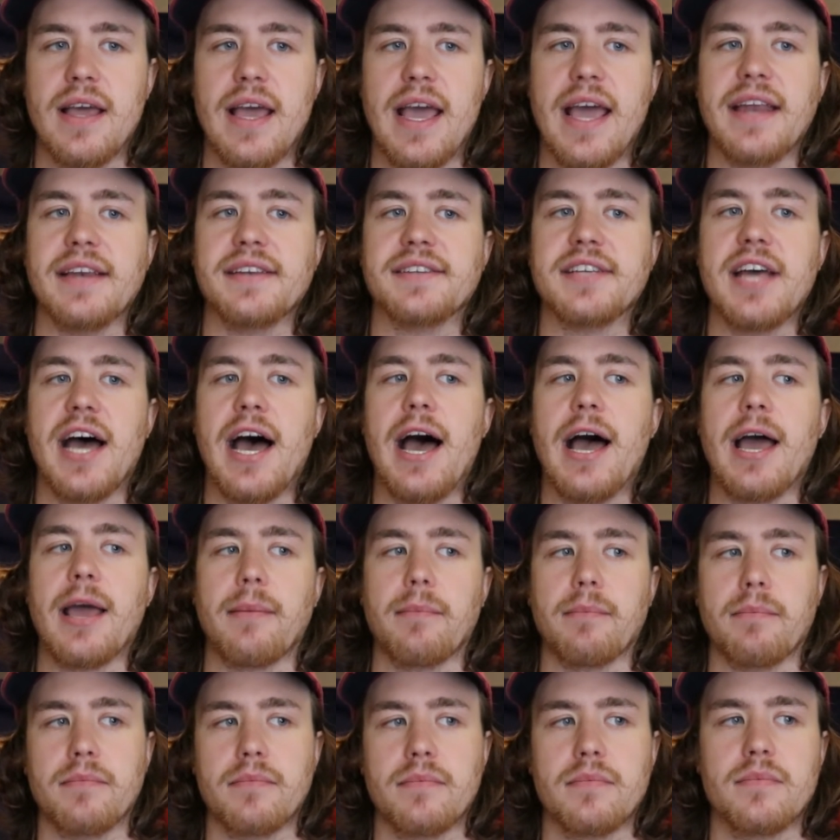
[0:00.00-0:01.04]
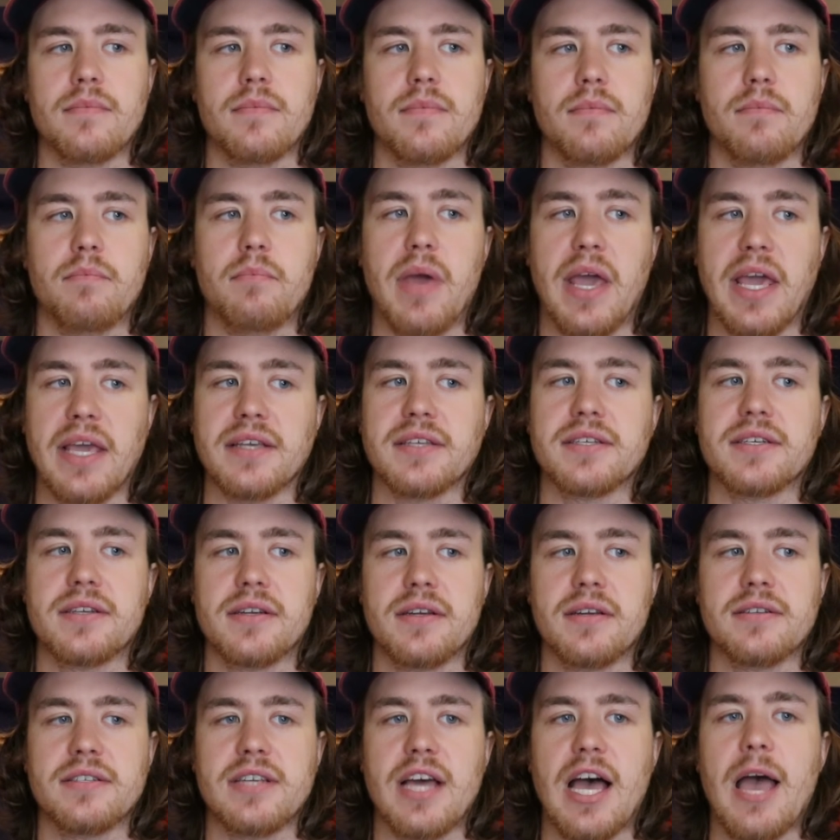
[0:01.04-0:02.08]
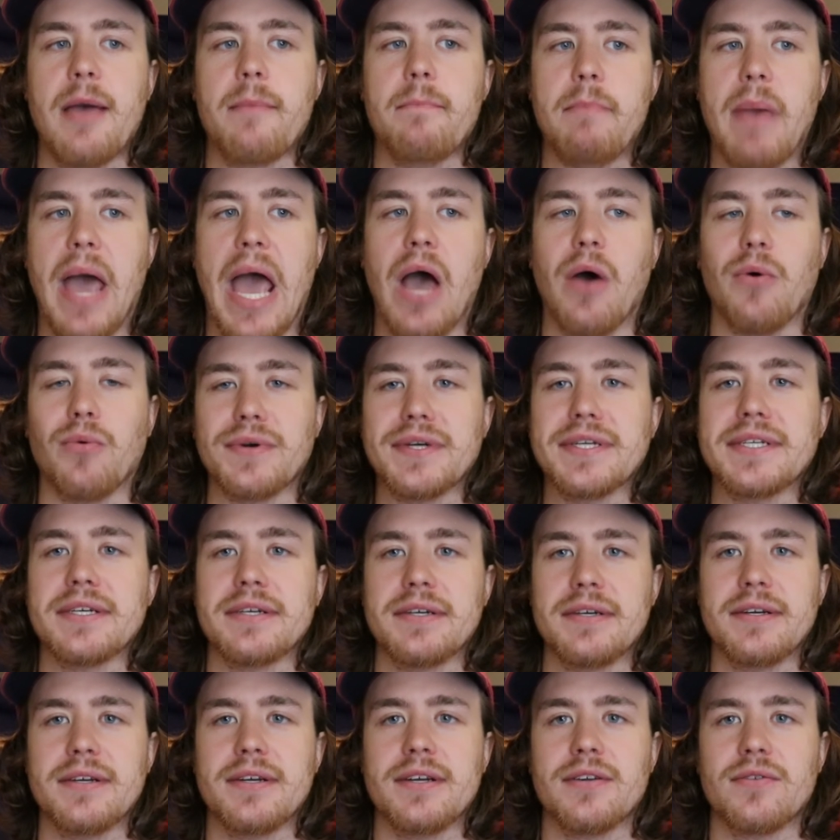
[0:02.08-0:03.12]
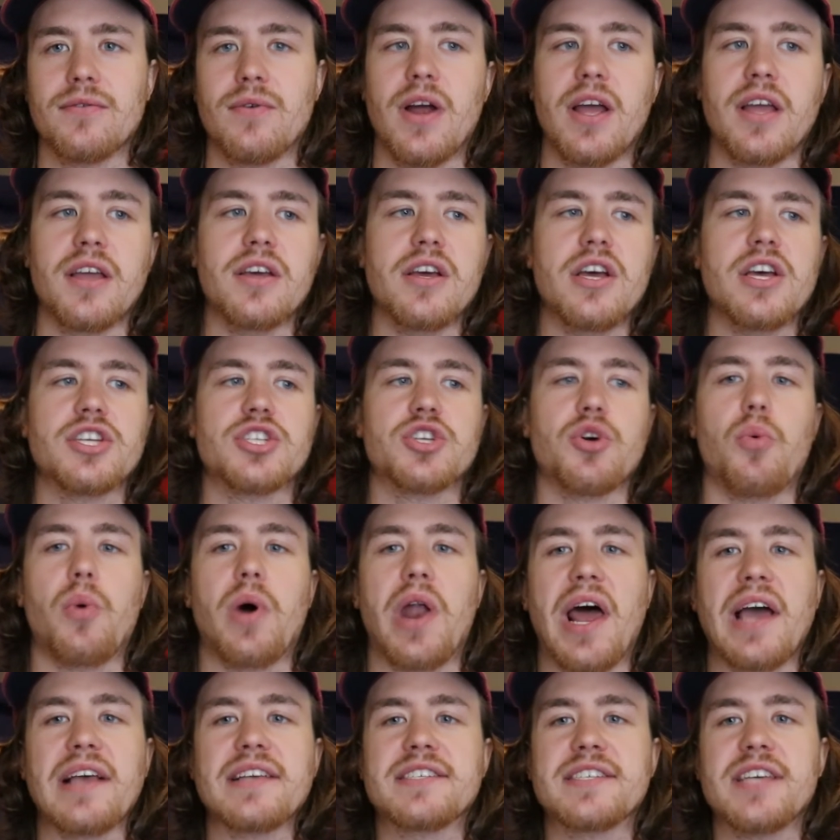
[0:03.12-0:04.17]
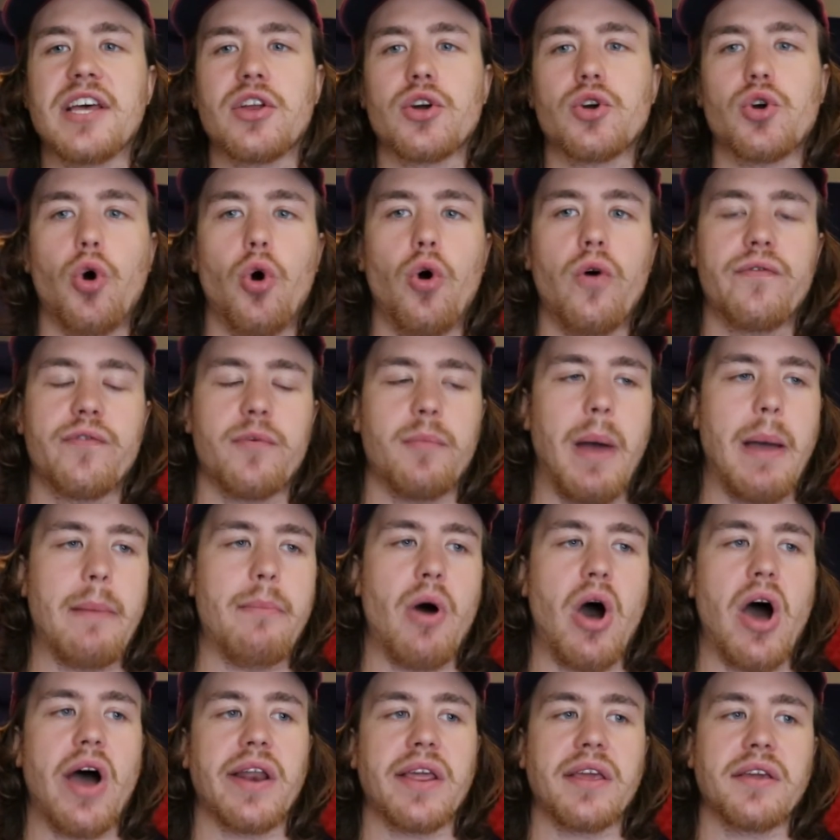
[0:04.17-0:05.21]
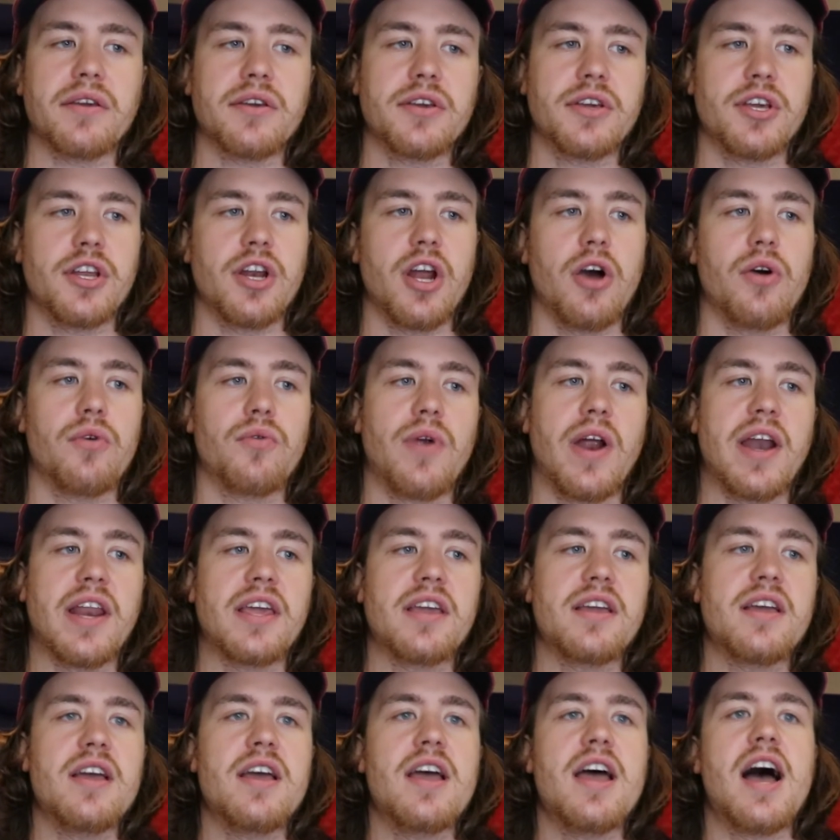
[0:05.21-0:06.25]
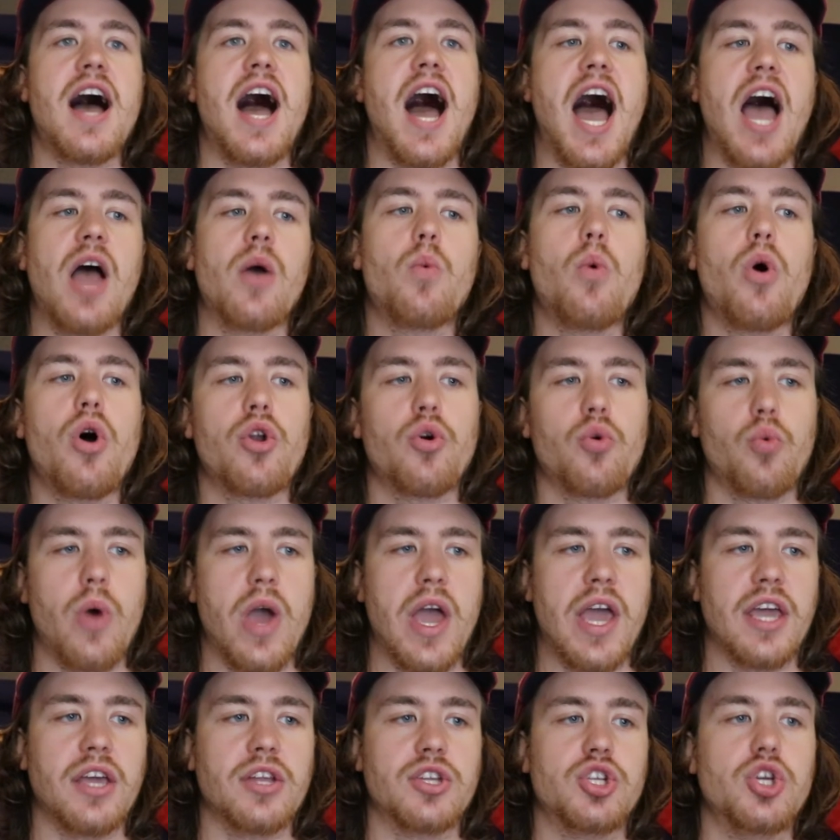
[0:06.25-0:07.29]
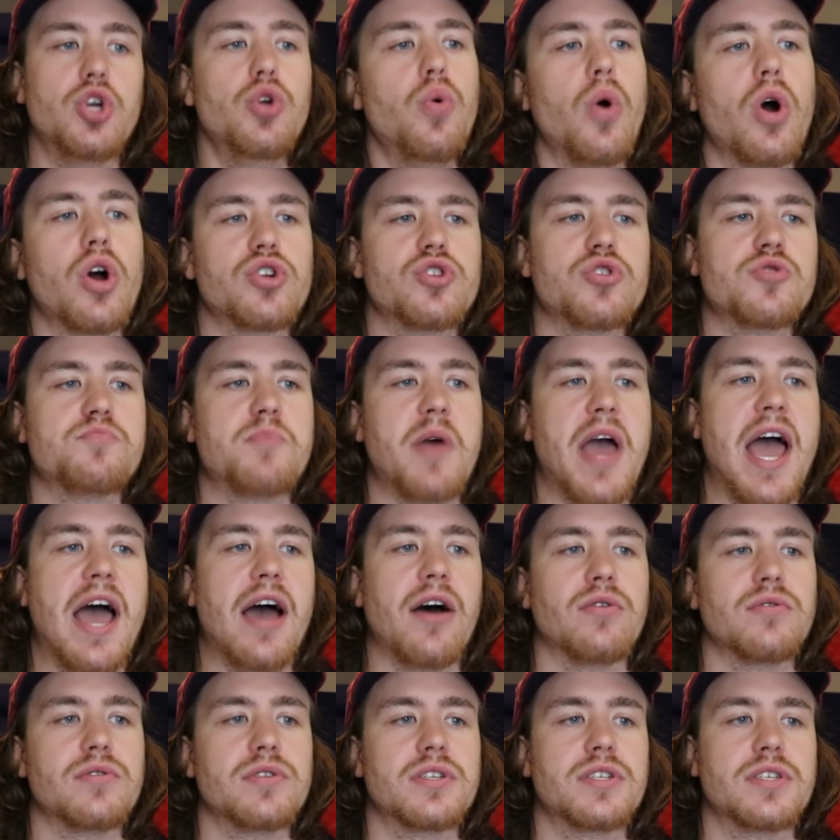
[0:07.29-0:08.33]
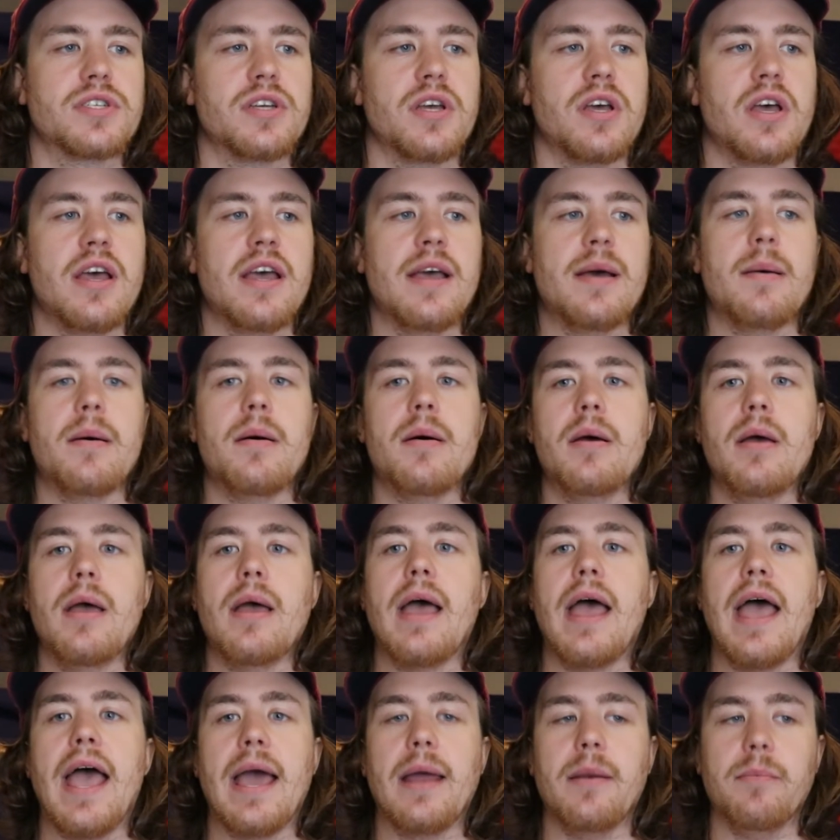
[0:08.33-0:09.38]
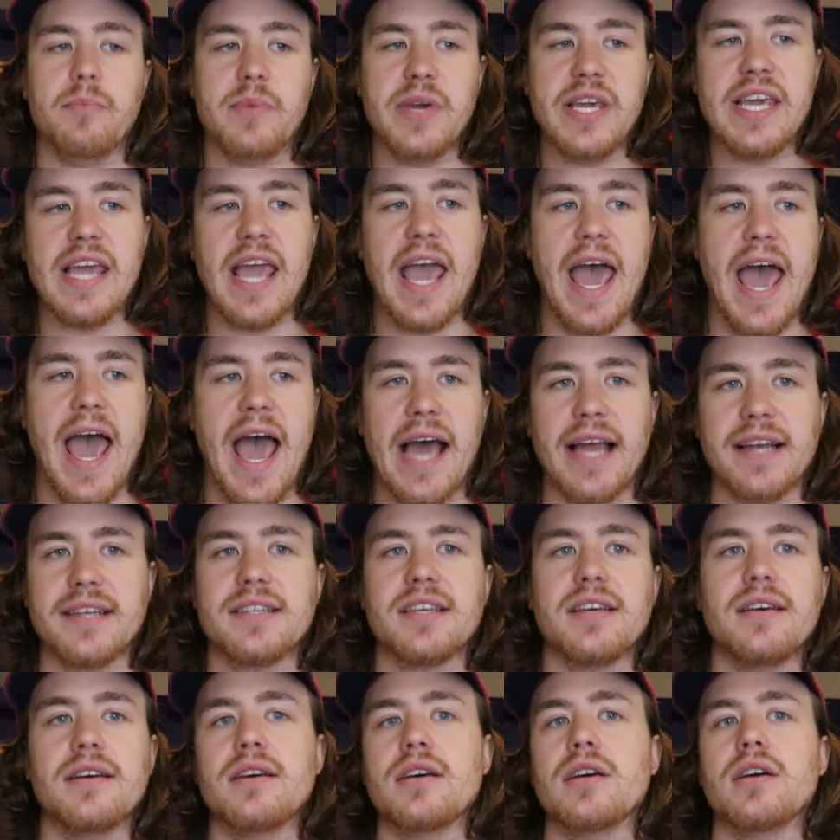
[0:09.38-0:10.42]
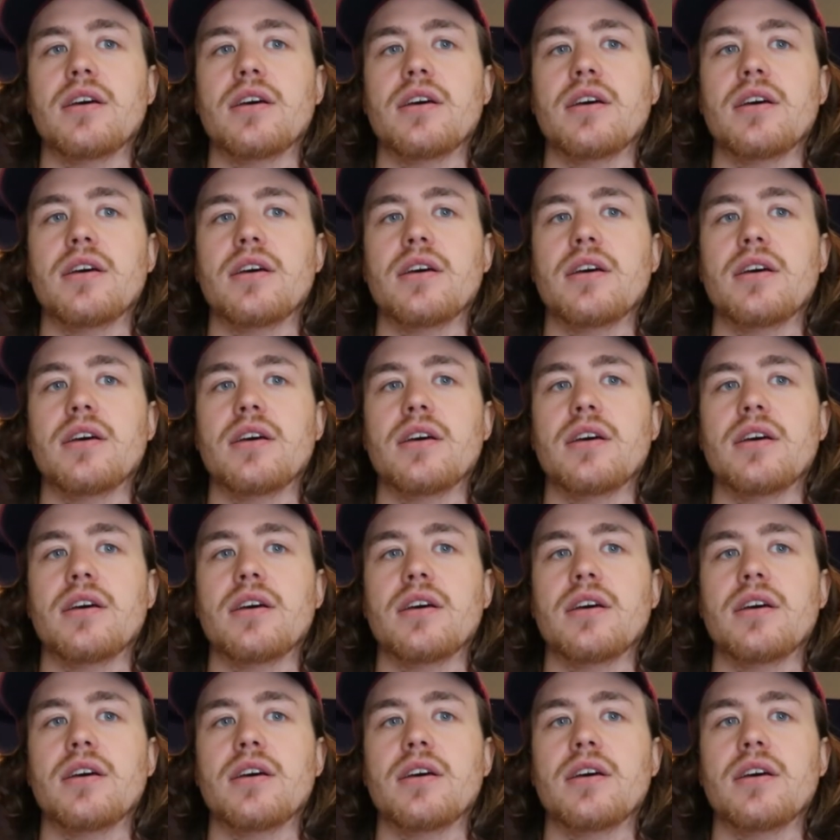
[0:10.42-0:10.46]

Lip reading: and time-based, time-bound, right? So when I set a goal for my body, ready? I want to weigh 200 pounds and be at